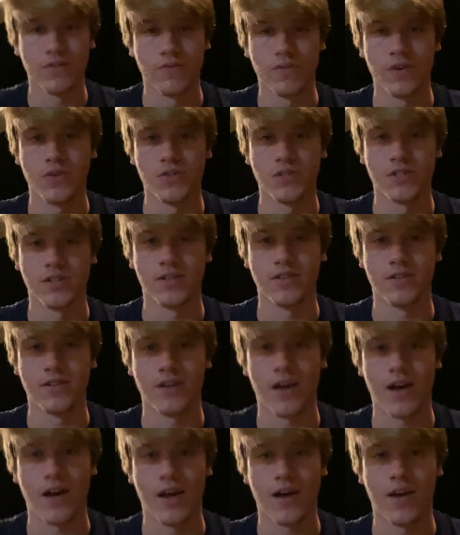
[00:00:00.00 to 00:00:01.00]

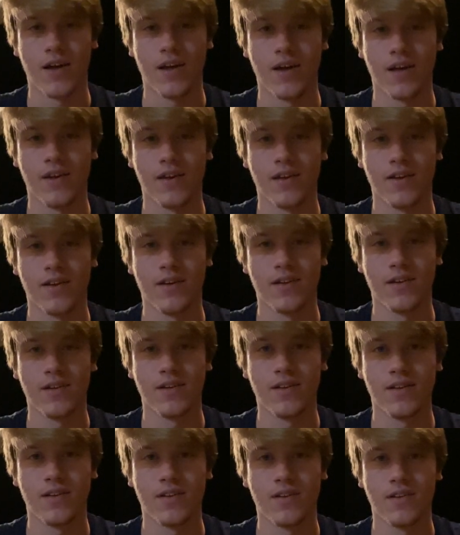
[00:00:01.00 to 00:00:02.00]
devotion, I
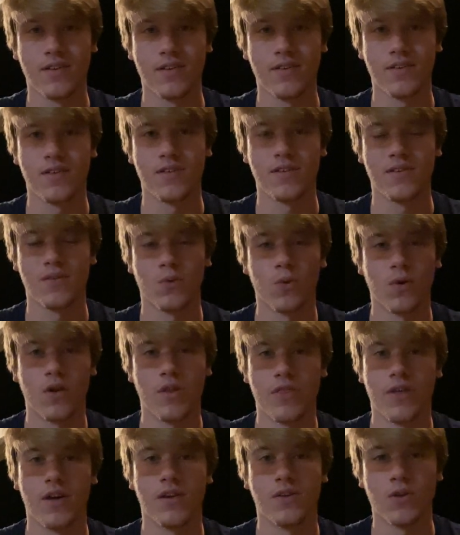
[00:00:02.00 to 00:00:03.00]
want
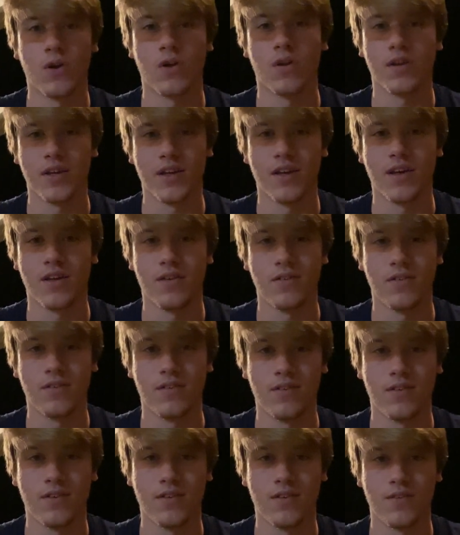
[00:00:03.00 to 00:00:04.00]
to thank y'all again
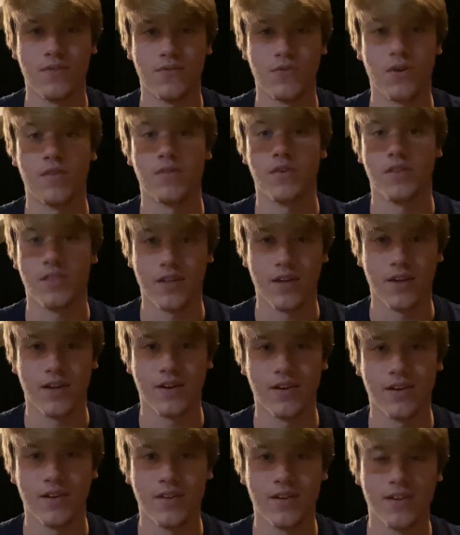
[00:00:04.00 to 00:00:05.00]
for
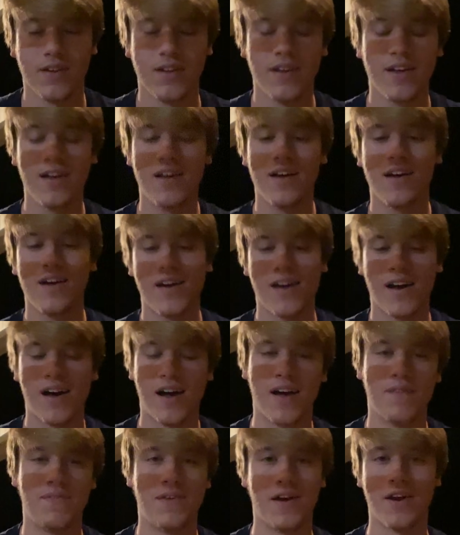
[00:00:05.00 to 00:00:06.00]
everything.
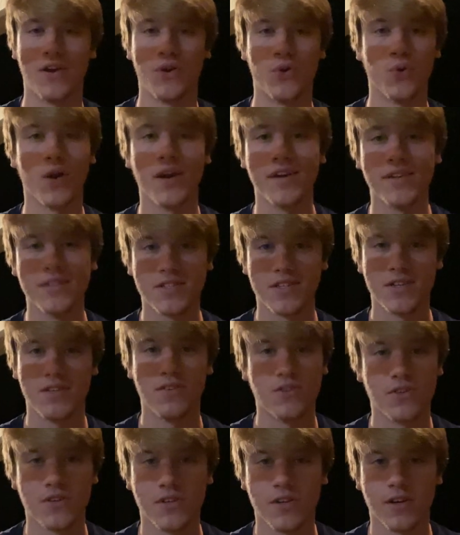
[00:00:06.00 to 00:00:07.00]
I've had a great
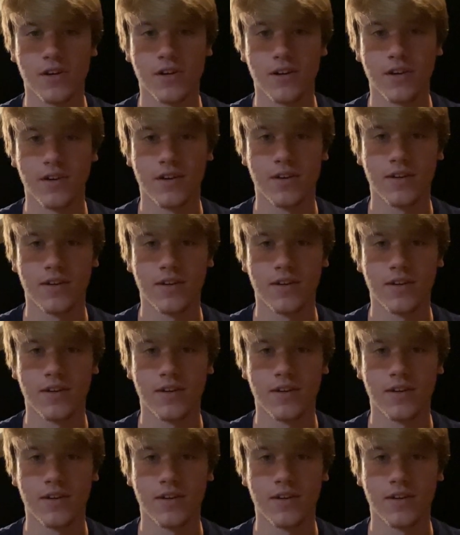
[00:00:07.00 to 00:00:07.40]
senior year.